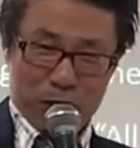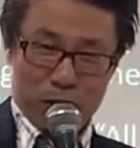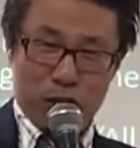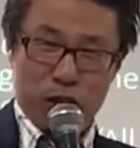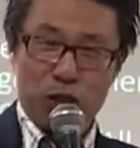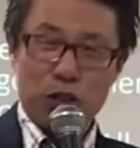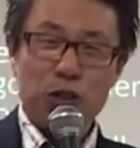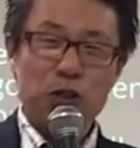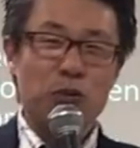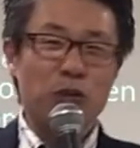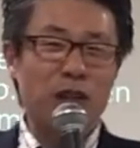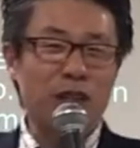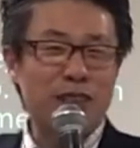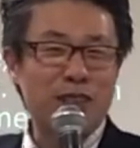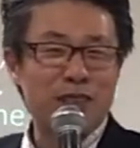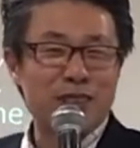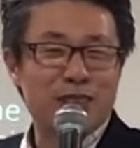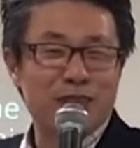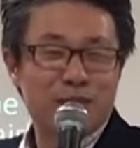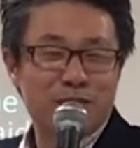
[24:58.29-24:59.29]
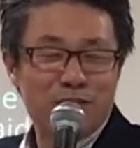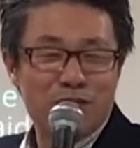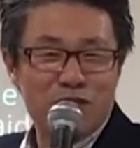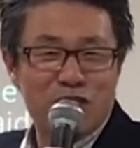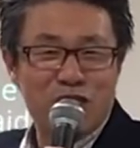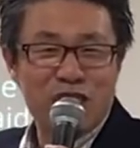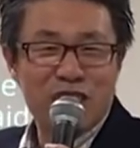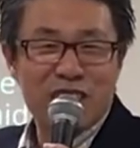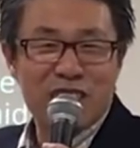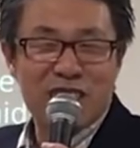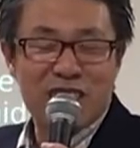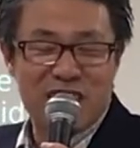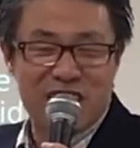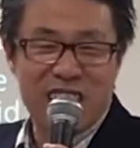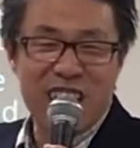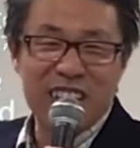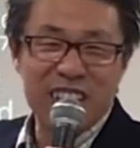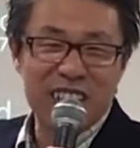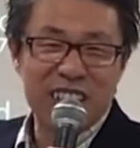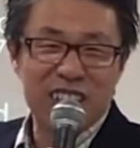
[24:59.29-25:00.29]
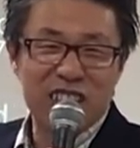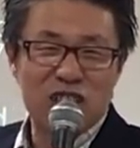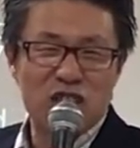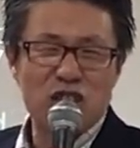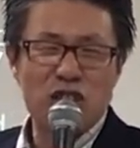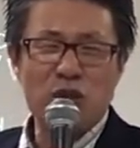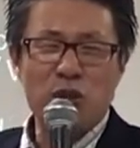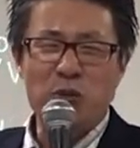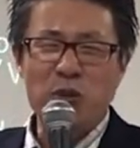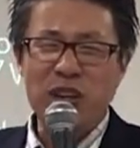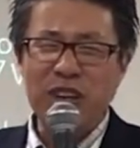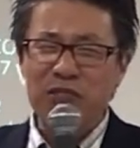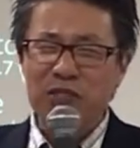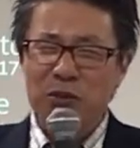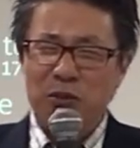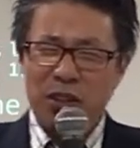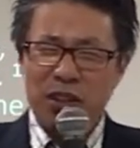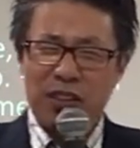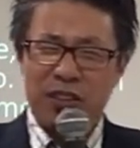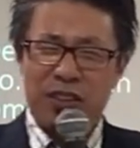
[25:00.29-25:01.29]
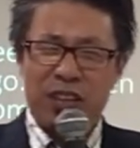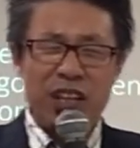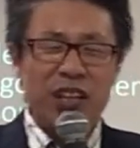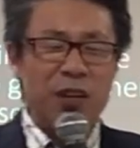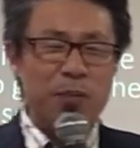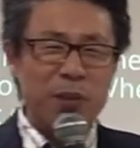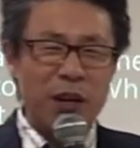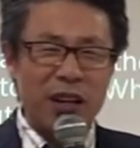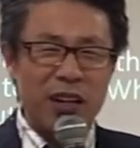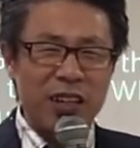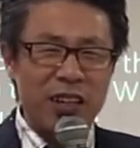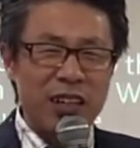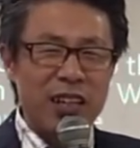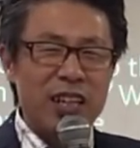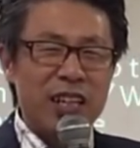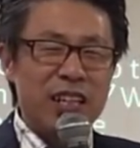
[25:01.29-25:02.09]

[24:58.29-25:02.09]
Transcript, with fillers: do what Jesus is telling us to do, we have to really think about it.